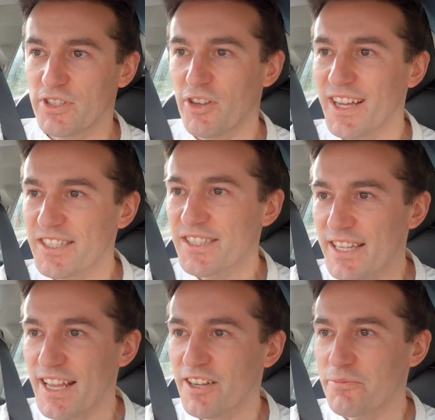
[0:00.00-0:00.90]
So as I
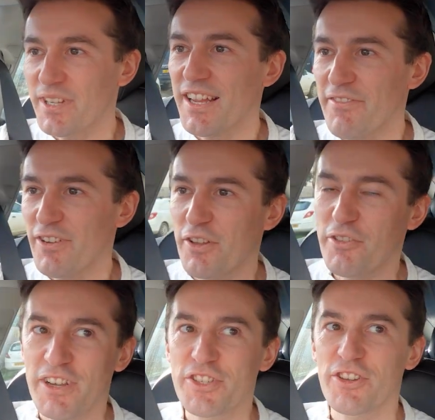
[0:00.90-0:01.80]
said, I'm gonna have a low
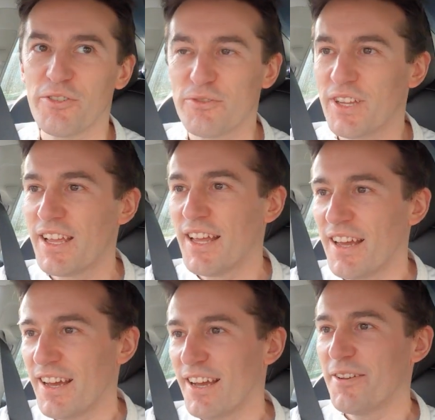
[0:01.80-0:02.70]
threshold
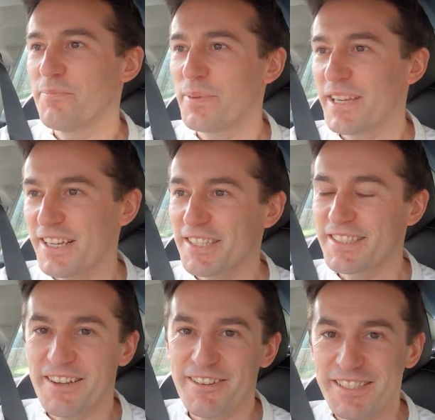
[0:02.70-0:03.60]
um, because
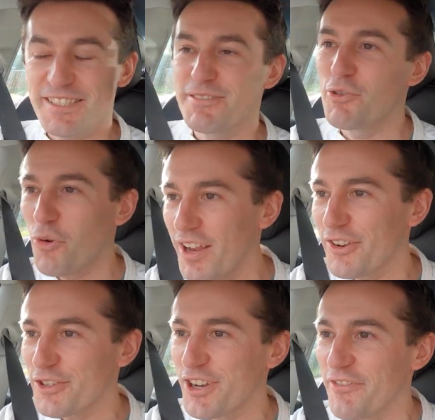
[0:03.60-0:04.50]
there is quite a
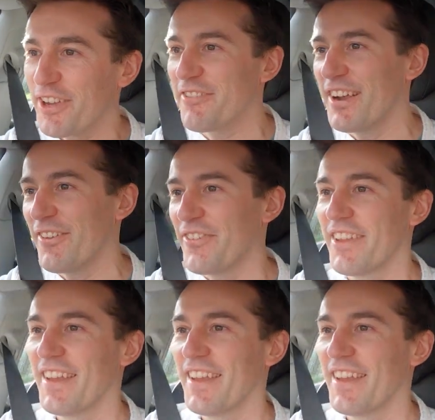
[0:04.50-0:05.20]
lot of traffic around.